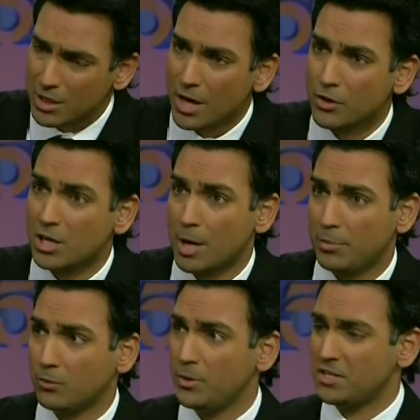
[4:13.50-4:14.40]
be another
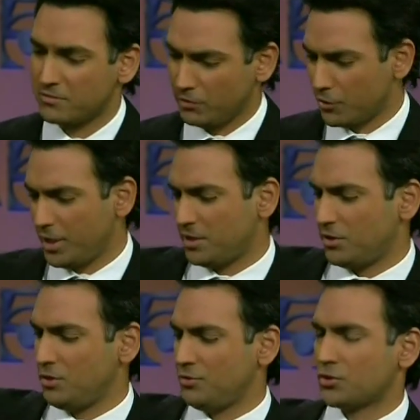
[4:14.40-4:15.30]
couple of weeks of learning to
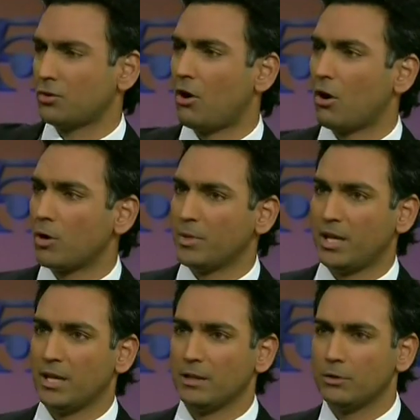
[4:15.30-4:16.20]
use your arm
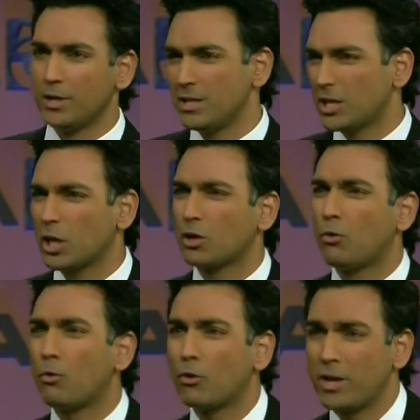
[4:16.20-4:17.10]
again, learning to get
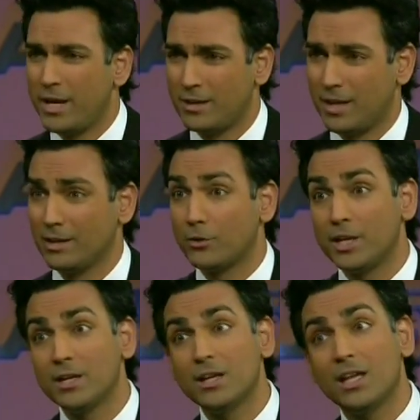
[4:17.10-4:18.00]
coordinated again,
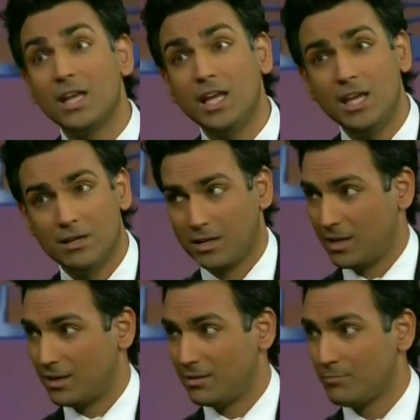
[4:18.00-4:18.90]
learning to eat
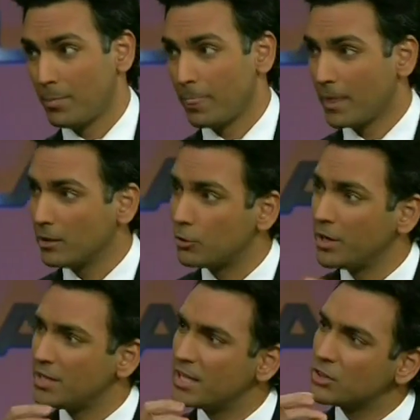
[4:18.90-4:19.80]
again, yeah.
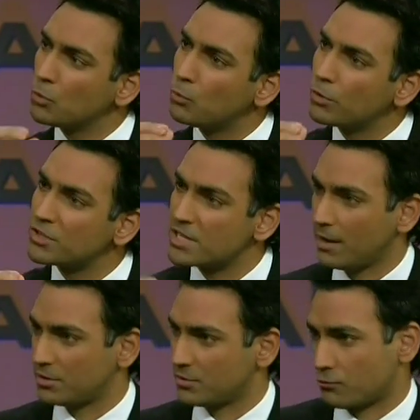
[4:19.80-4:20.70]
learning to get the words
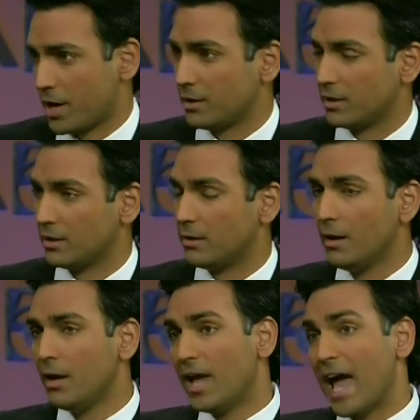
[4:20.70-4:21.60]
out just right again.
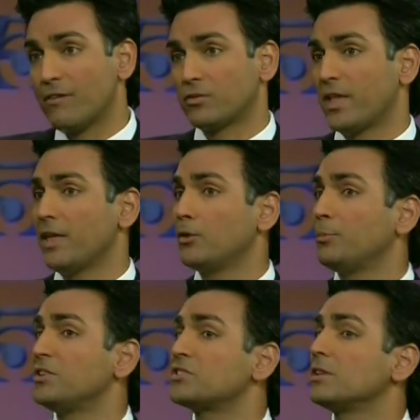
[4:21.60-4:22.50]
After that, there'll
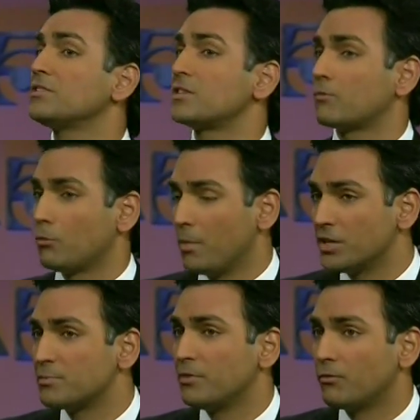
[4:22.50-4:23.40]
be still several
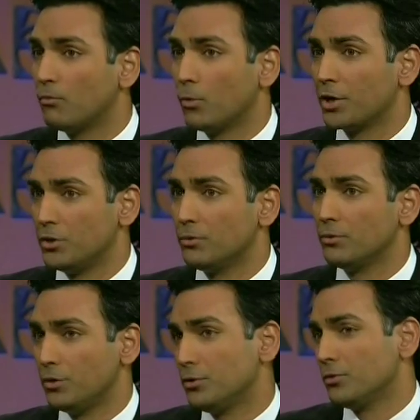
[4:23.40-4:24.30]
months before
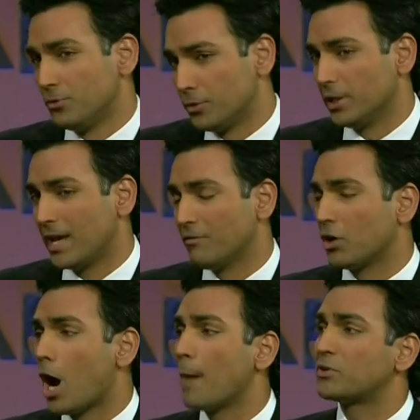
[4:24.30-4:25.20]
you, you, you really have
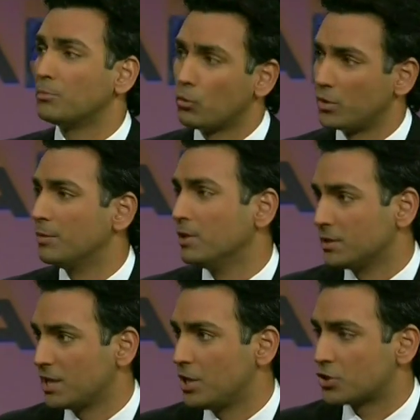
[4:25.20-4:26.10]
an optimal
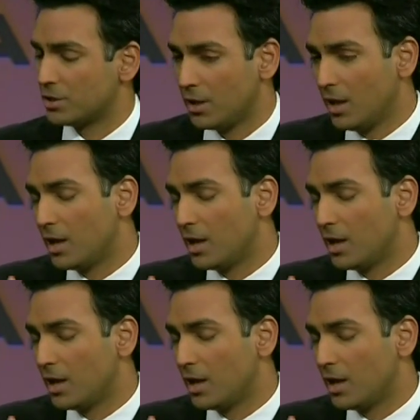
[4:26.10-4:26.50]
rehabilitation.